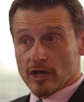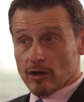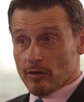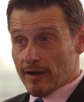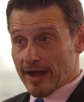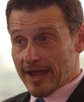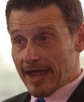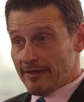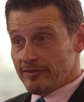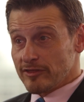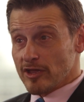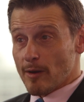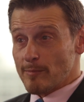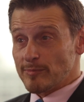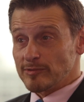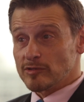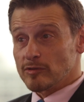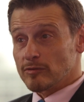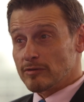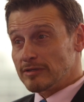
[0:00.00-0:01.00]
ago, I had the
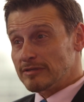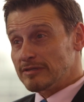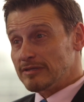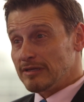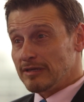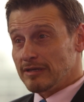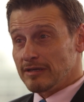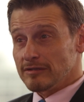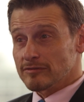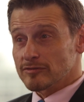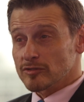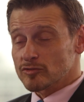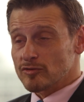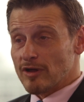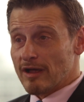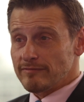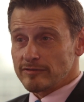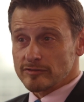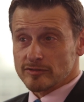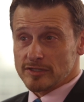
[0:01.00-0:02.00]
opportunity to
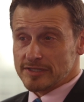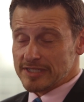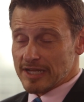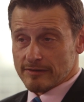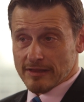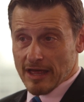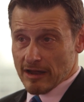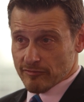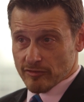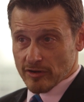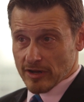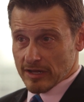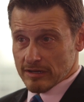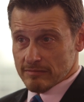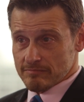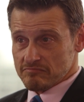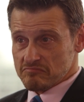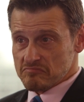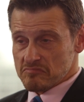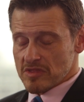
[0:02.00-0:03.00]
travel to South Africa.
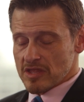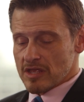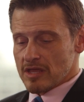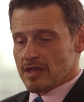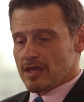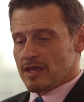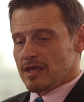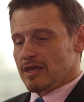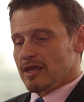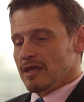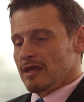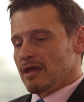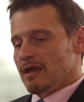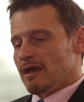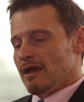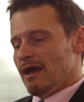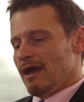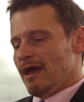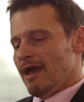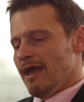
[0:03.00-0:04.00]

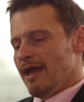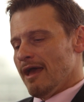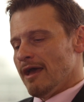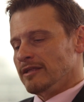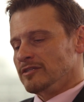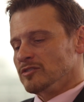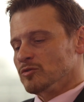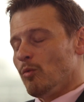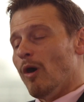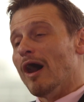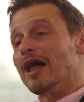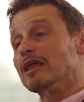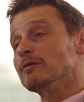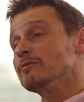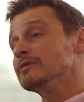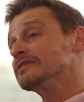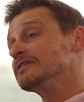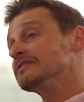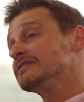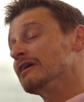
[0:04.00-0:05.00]
And while I
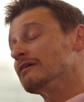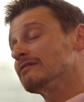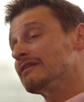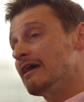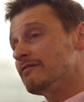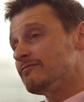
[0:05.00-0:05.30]
was in South